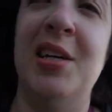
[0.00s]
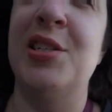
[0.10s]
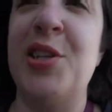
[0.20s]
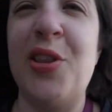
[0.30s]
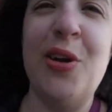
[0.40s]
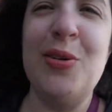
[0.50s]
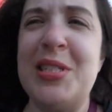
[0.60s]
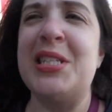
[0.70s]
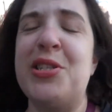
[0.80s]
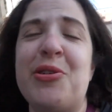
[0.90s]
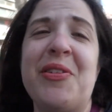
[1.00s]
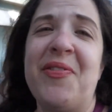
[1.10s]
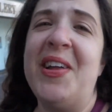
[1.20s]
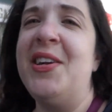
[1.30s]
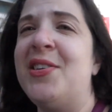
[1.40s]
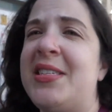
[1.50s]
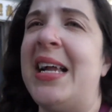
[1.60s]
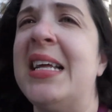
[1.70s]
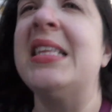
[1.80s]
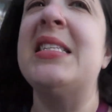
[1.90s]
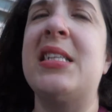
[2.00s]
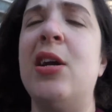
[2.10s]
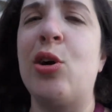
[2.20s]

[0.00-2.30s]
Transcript: So there was a street vendor selling these little